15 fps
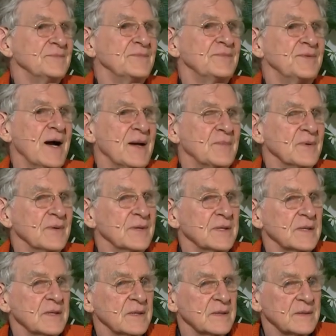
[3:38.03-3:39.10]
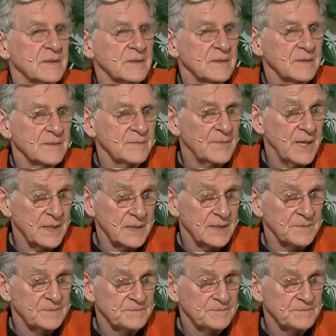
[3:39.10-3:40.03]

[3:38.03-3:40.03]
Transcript: fiber in their body.